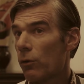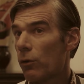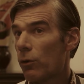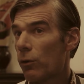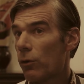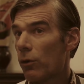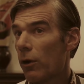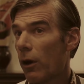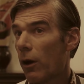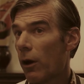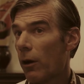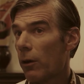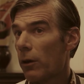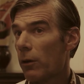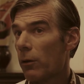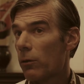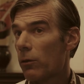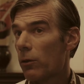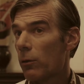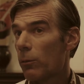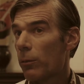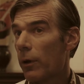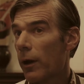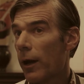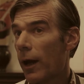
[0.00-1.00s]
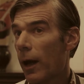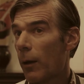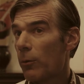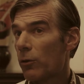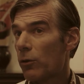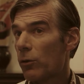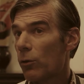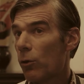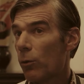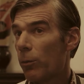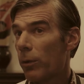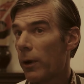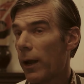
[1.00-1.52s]
one could argue that
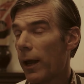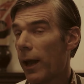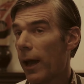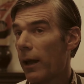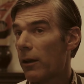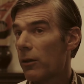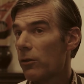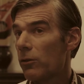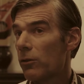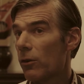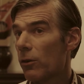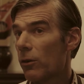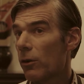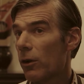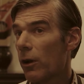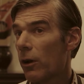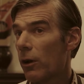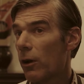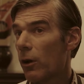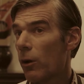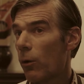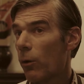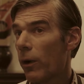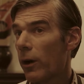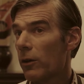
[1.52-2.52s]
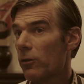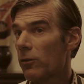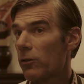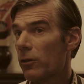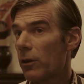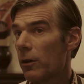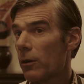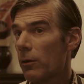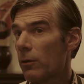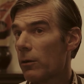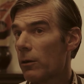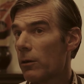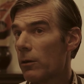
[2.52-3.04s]
perhaps your plan is not going
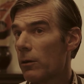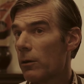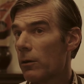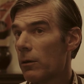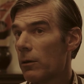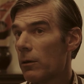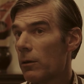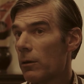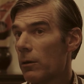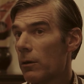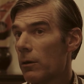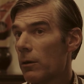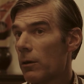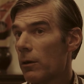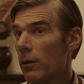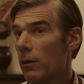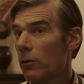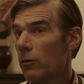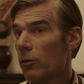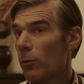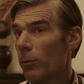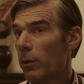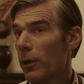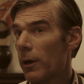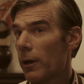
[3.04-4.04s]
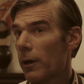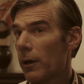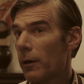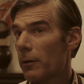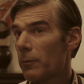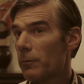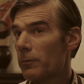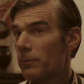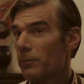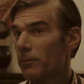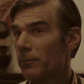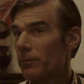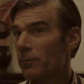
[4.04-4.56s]
quite so to
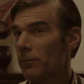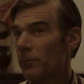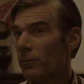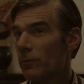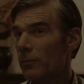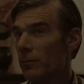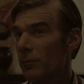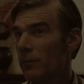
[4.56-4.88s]
plan.